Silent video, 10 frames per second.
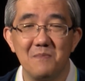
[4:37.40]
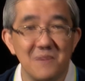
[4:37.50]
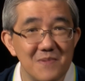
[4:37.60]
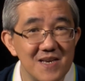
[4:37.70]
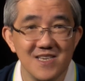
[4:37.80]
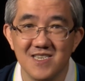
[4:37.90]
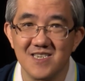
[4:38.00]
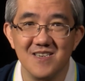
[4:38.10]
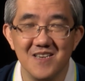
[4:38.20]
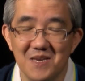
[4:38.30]

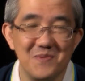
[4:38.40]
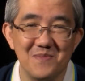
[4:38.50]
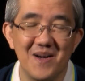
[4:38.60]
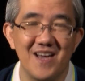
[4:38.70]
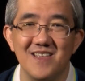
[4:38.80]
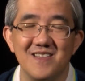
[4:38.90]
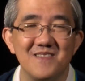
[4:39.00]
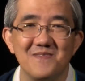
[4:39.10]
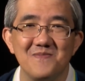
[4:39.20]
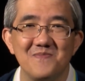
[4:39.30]
please keep in mind,
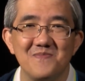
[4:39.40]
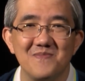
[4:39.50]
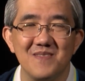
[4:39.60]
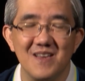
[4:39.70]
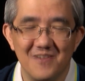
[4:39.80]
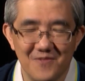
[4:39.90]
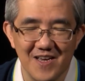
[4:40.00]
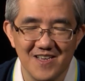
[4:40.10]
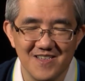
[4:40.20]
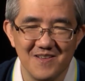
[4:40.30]

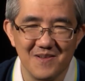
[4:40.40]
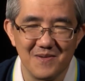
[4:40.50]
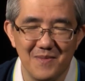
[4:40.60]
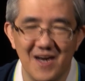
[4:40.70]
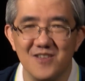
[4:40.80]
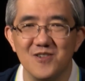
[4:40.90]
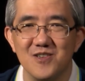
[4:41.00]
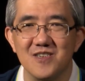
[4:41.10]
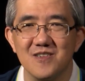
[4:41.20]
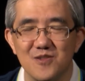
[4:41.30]
faith matters
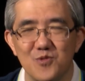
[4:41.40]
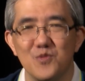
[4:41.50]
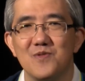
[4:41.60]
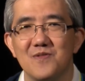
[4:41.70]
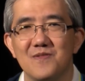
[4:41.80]
too.